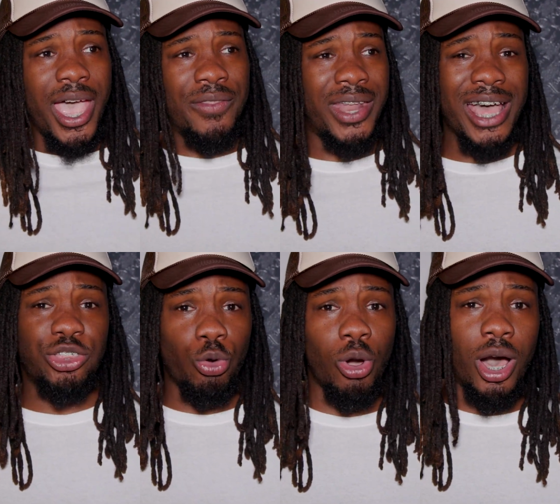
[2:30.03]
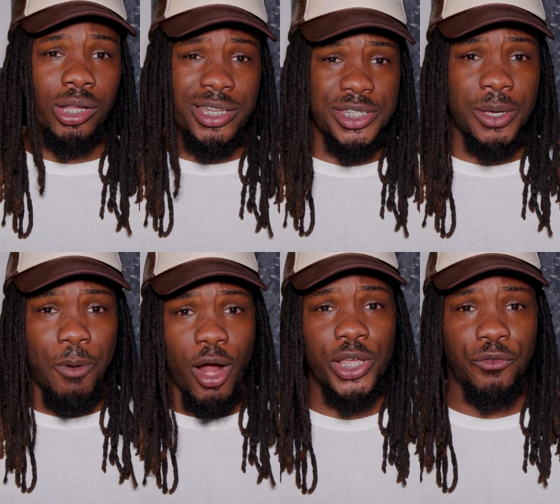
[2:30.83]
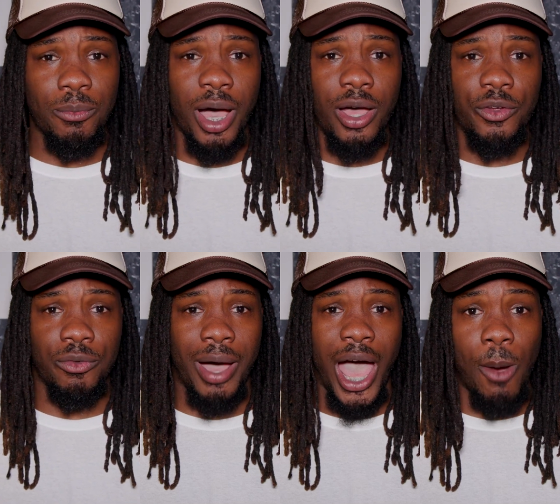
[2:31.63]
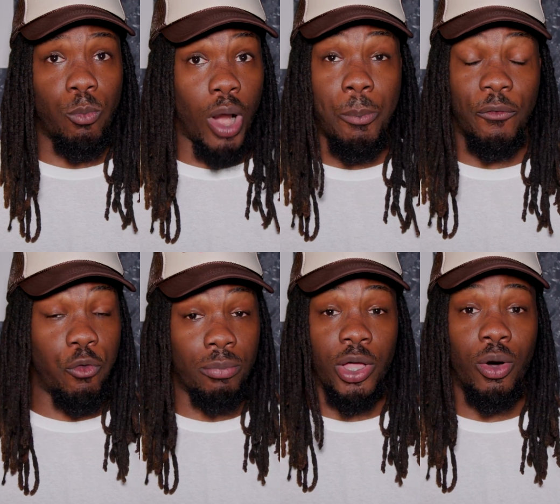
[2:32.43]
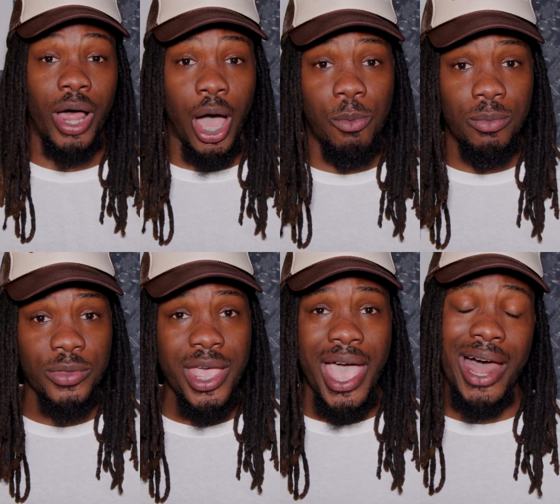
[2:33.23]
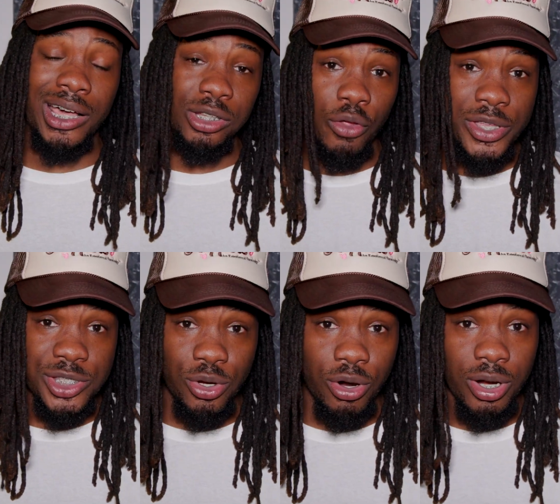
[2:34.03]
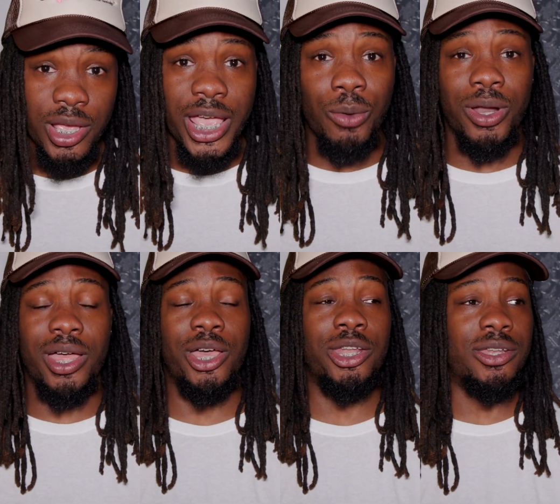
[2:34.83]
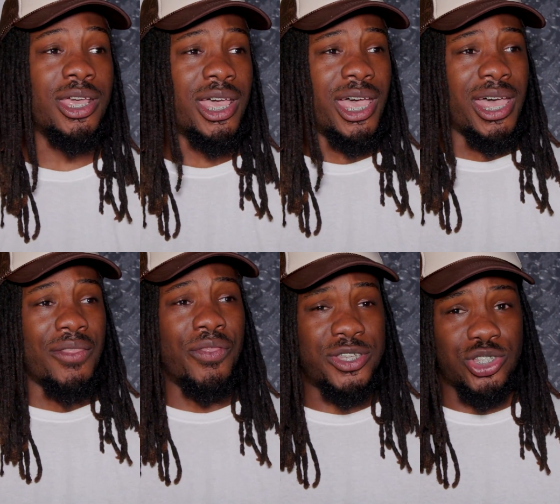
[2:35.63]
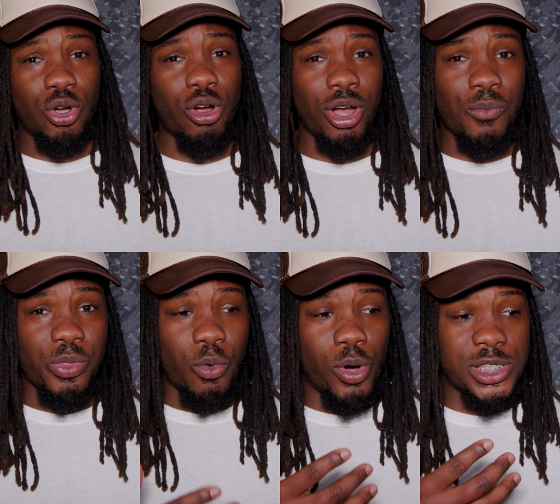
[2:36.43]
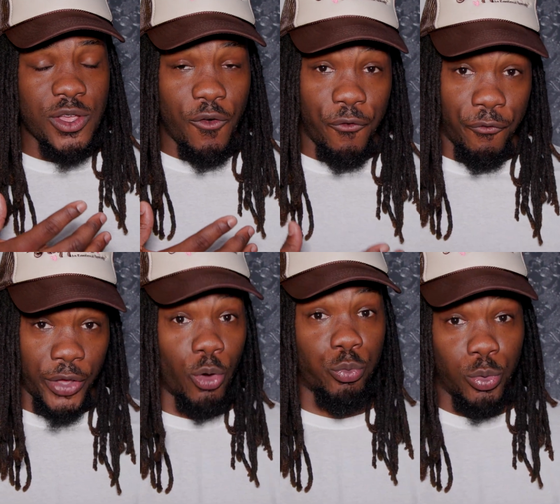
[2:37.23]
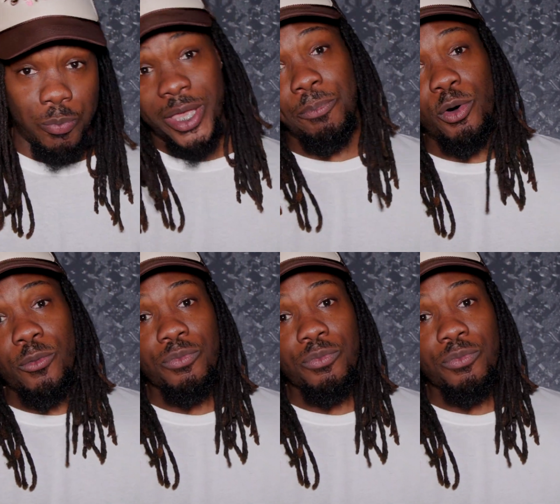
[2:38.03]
And then I threw a listening party for my album where I performed the whole album at a clothing store. And the store was filled with people.